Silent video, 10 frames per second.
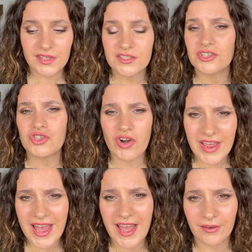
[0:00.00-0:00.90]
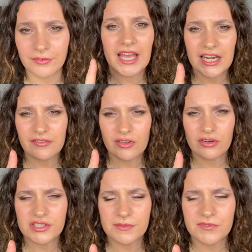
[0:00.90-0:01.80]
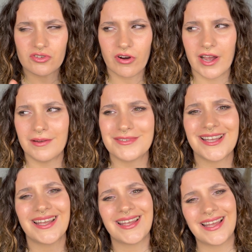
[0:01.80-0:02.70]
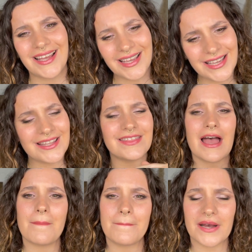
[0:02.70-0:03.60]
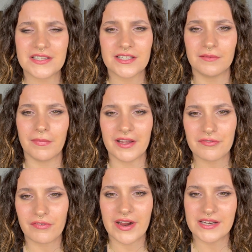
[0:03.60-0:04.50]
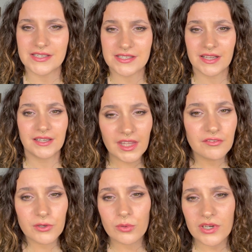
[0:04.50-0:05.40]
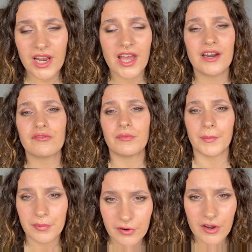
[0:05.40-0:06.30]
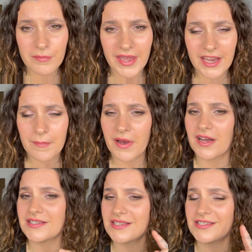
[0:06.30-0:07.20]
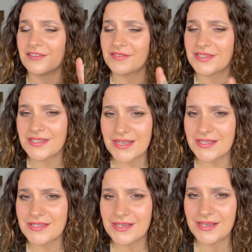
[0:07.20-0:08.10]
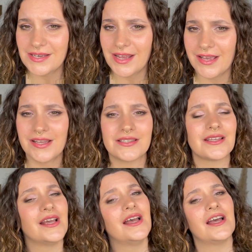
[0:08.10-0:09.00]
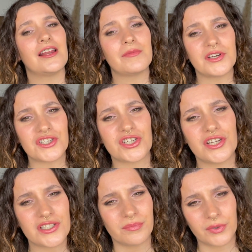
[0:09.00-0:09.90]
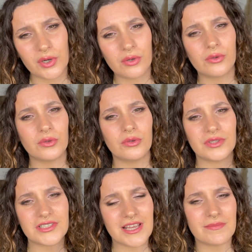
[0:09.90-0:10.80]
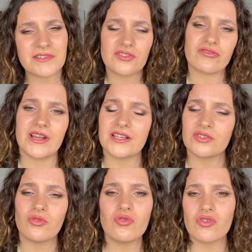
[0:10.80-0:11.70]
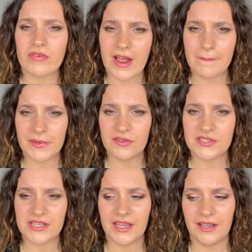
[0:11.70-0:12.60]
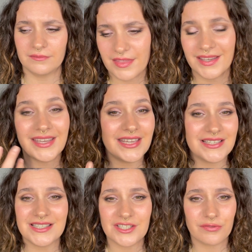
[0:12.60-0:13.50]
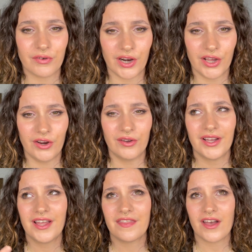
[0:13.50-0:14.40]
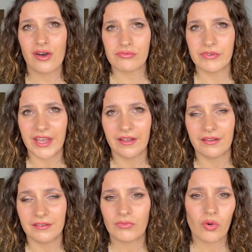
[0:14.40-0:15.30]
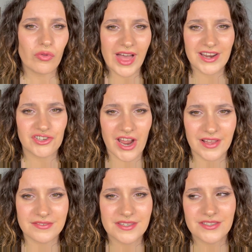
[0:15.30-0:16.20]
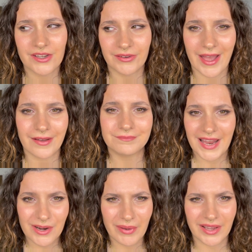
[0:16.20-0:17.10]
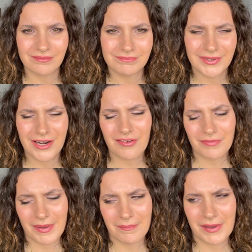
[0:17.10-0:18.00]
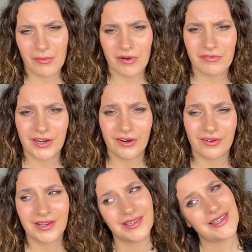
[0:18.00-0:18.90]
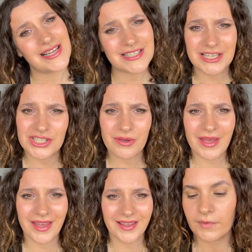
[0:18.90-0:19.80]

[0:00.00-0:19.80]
So try it out. And if you're not subscribed, hit that button, my friend. If you want to learn from a pro makeup artist of 16 years, I'm going to show you some cool tips and tricks all around beauty that are easy to follow, that are real, all that jazz. So yeah, anyway, enough about me waffling on. Let's get to it.